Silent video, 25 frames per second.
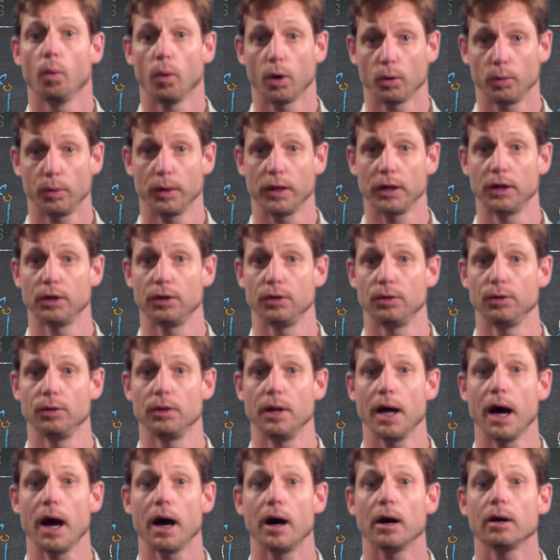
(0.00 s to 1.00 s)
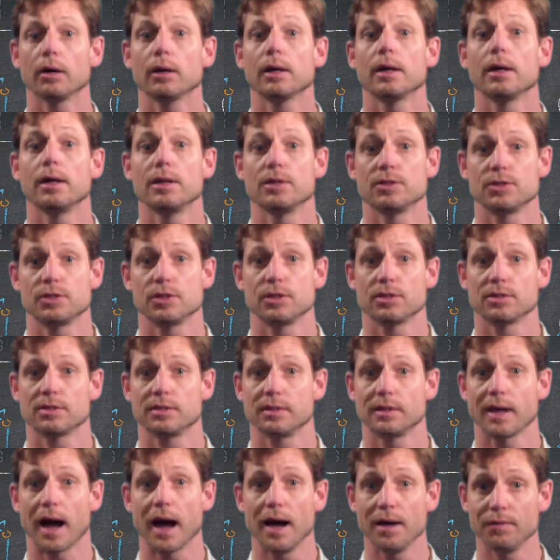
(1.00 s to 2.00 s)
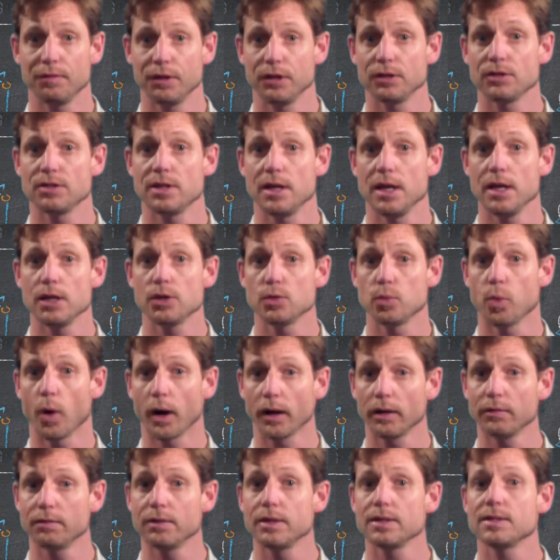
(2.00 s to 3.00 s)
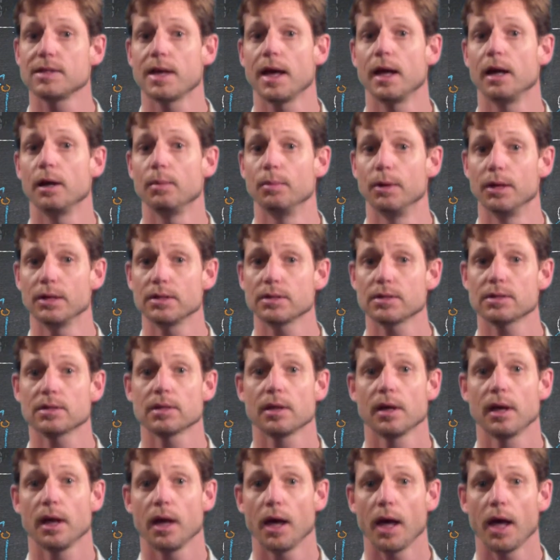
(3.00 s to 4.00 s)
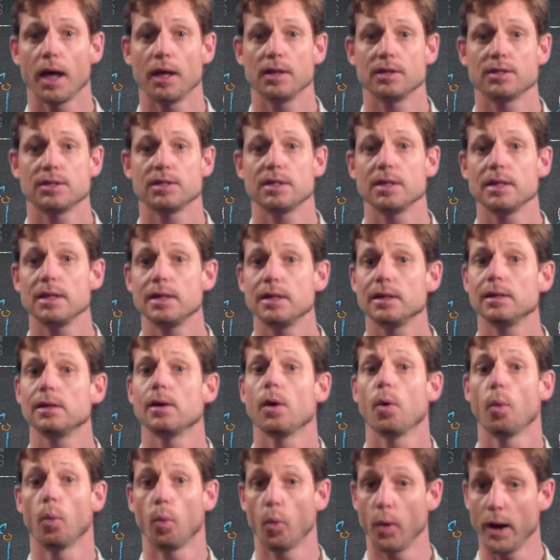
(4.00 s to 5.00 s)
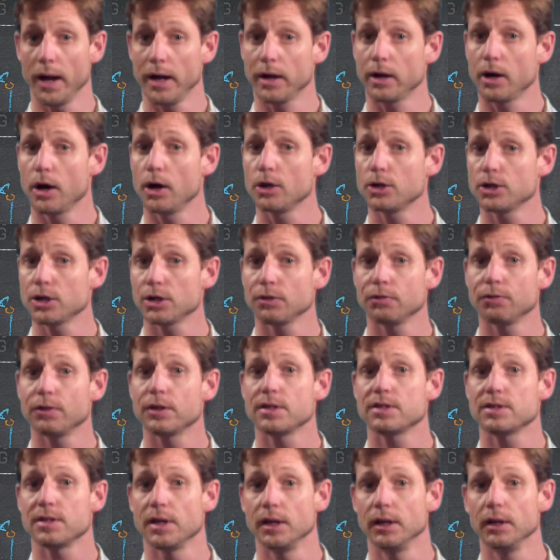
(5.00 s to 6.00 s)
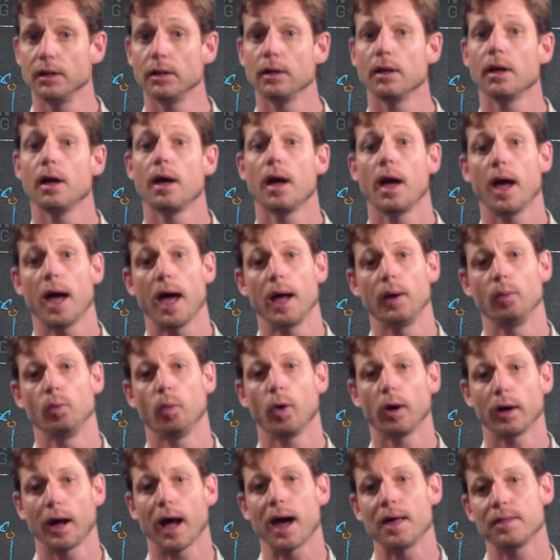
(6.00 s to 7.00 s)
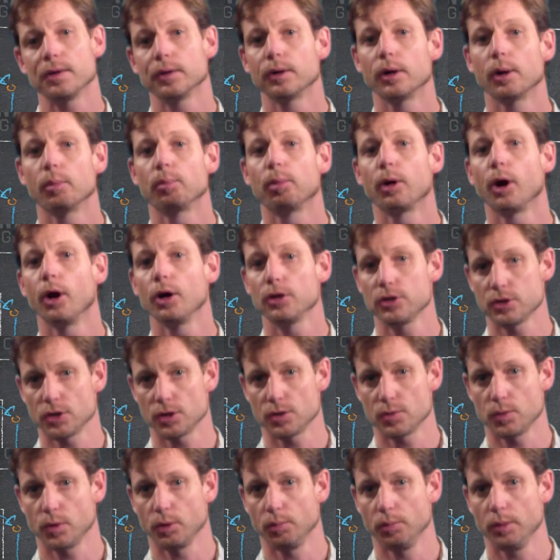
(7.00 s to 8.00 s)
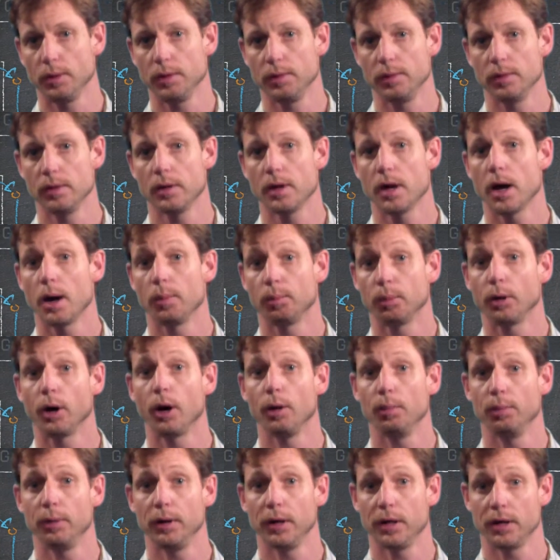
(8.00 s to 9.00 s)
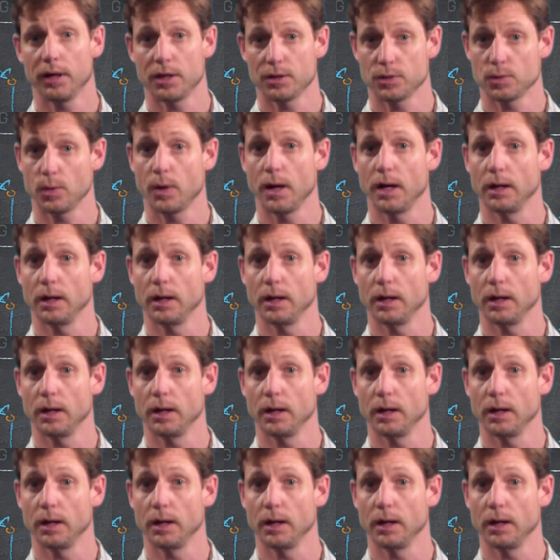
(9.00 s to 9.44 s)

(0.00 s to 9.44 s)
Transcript: What we're going to do now is just dive into each one of these elements and see where coaching fits in and what other approaches would be appropriate as